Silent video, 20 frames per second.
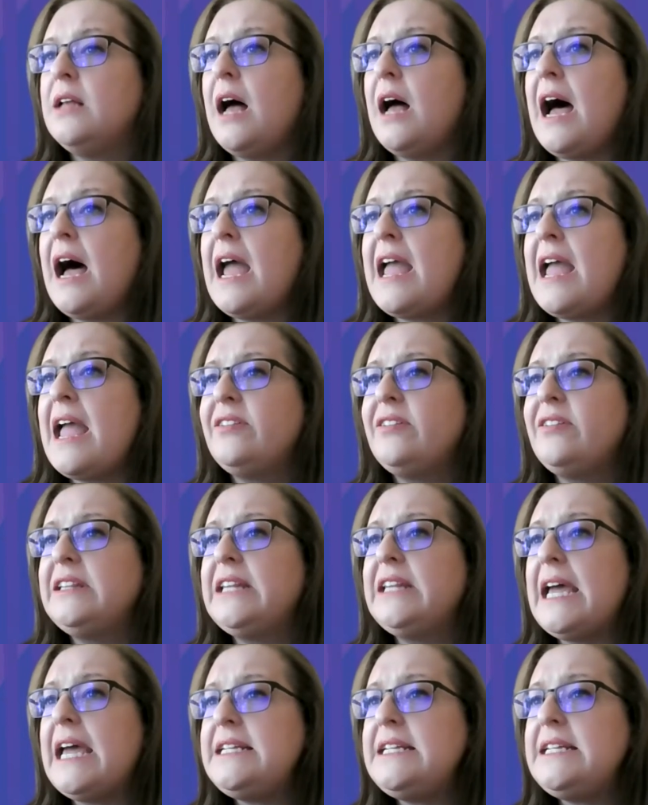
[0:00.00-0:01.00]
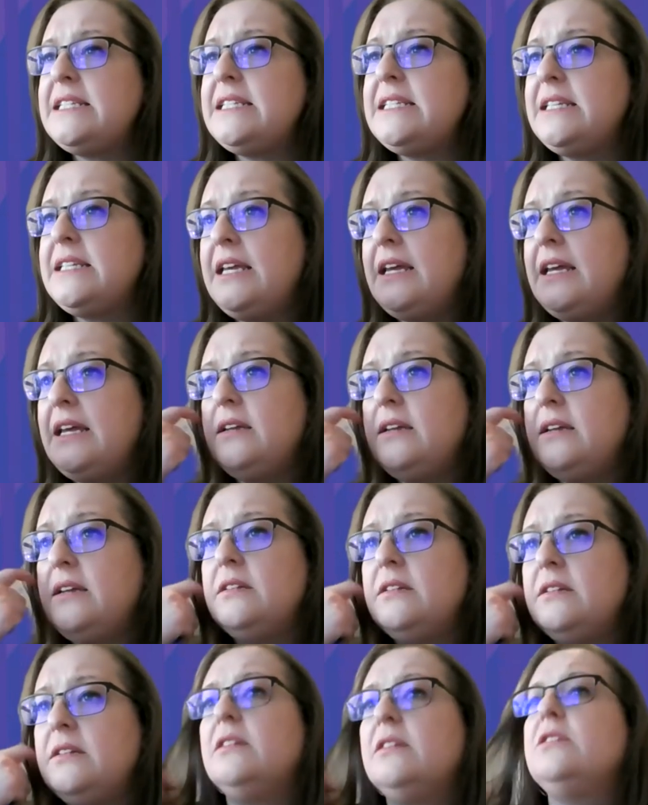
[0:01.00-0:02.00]
I have a light skin
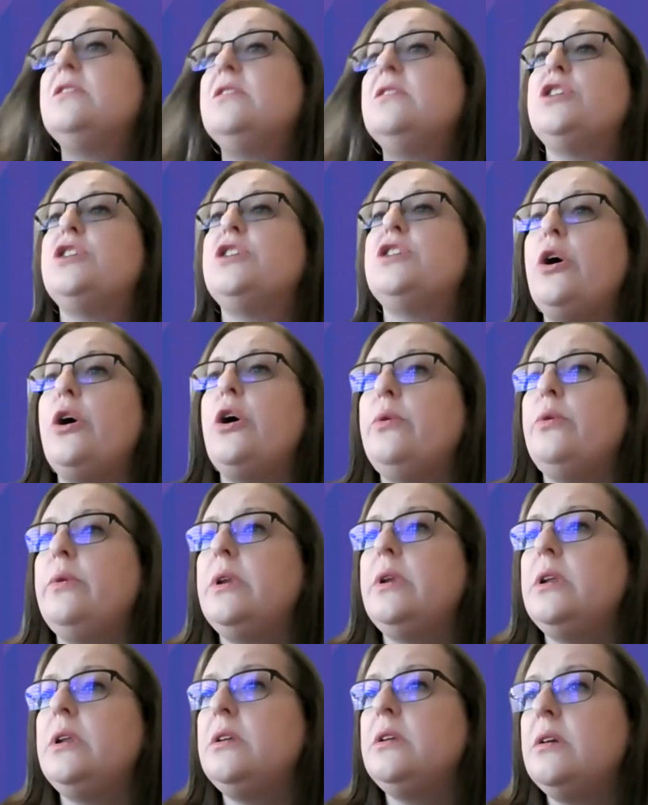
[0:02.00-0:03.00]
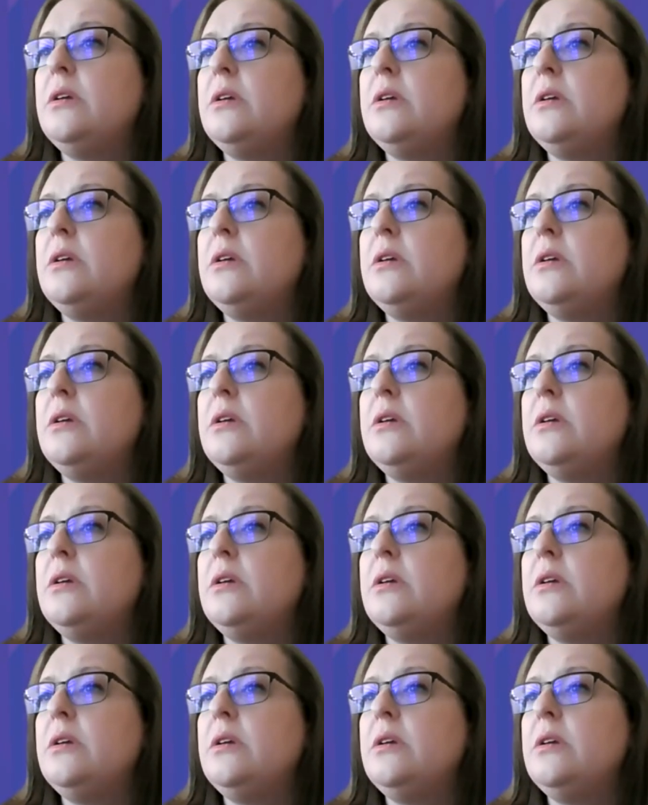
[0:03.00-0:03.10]
tone